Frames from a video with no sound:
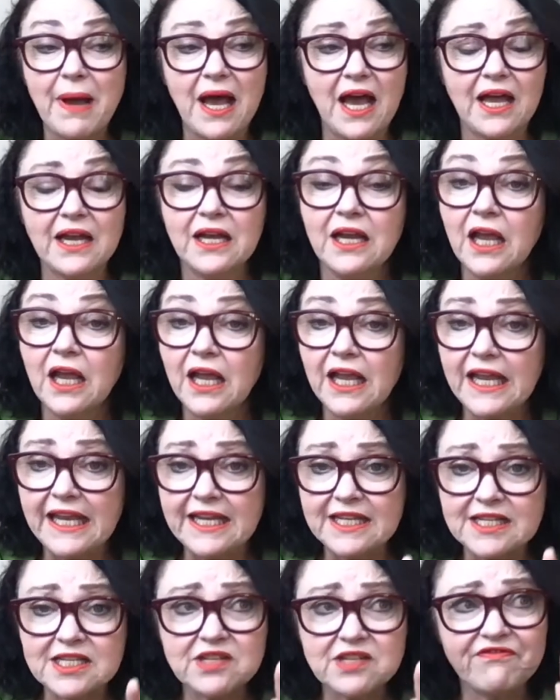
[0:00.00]
But
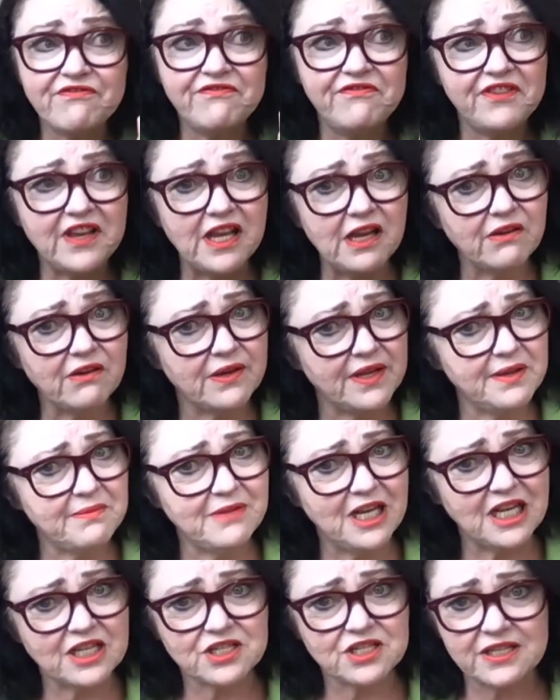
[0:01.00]
it's very
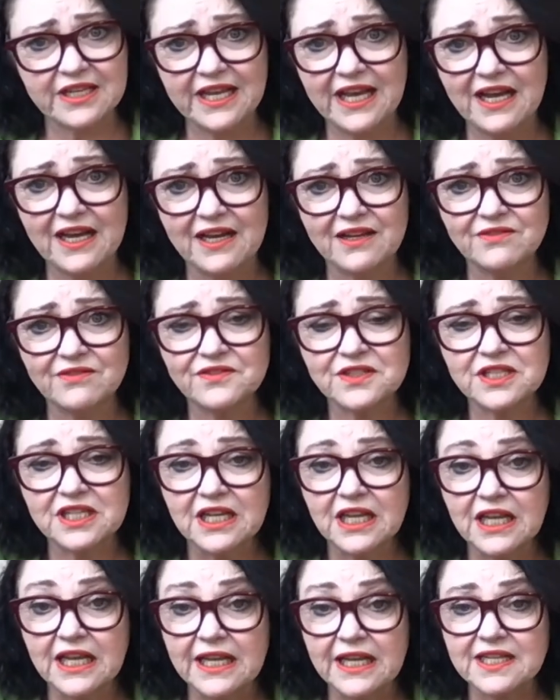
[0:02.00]
much oh. loved.
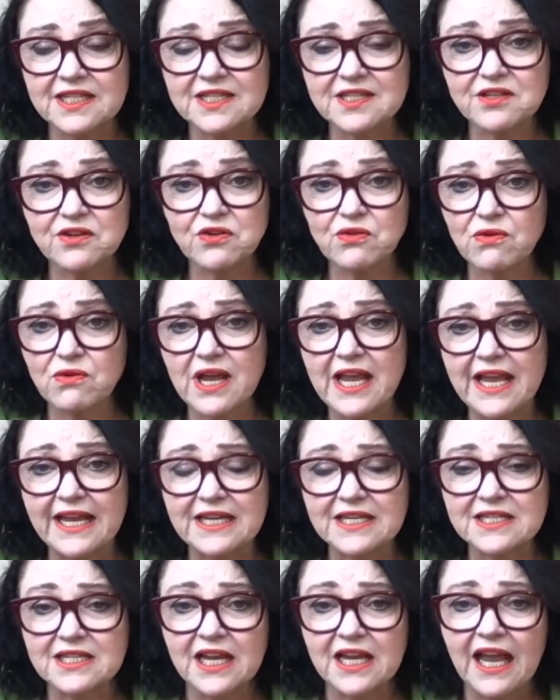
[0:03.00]
It's
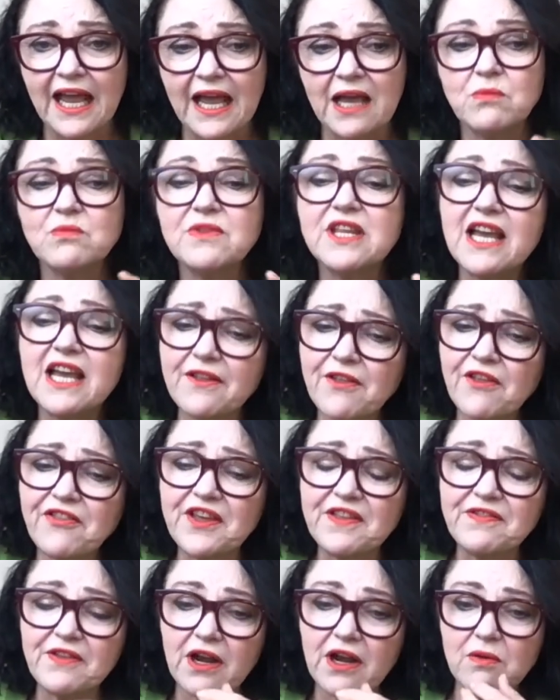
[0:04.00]
great. And the other
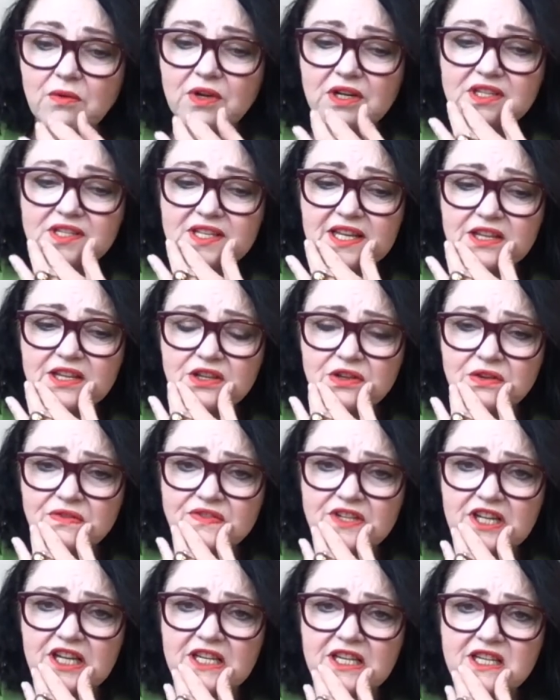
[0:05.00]
thing that I want to see that
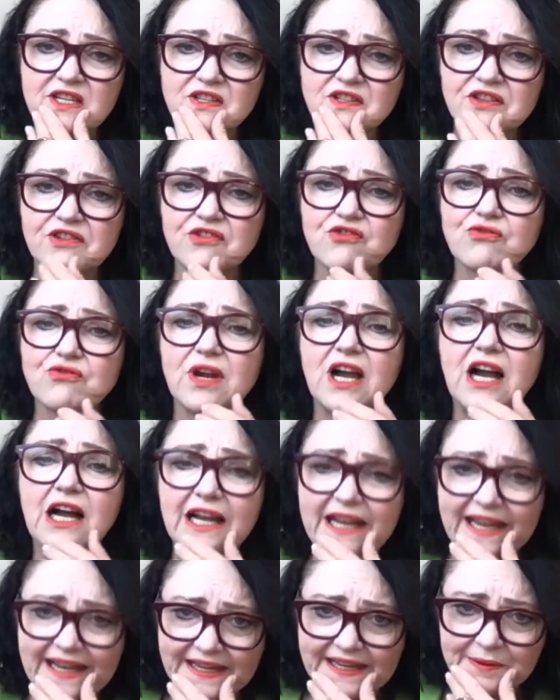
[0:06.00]
you've done is the
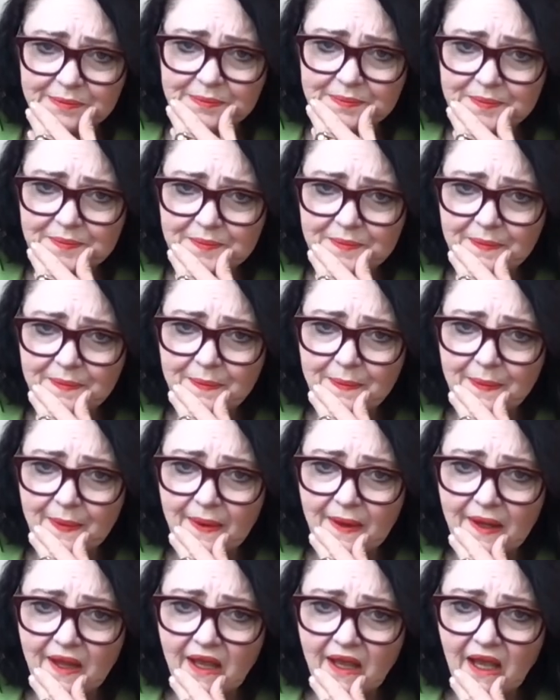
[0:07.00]
dry.
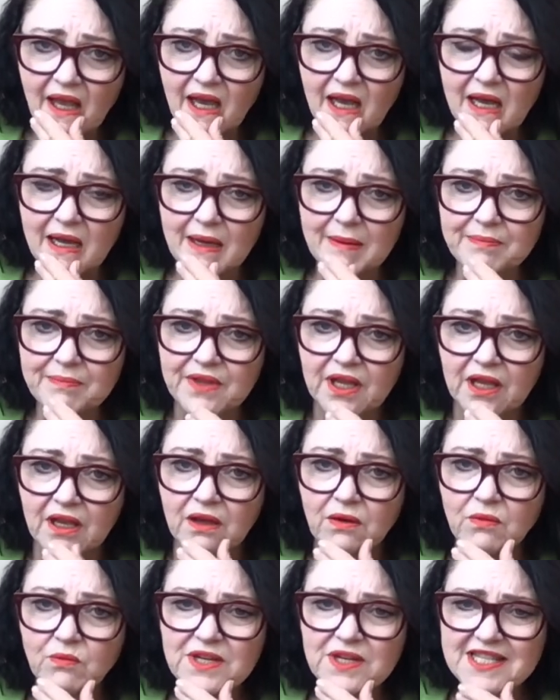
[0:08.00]
Um,
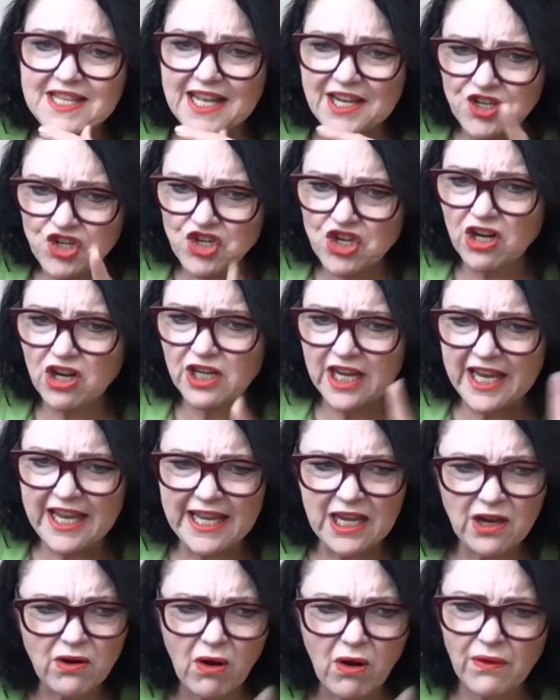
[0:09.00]
was that shot
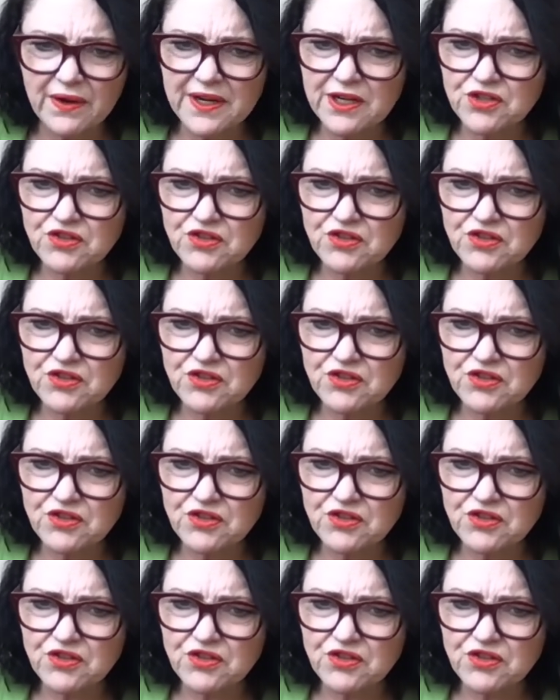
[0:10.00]
here or in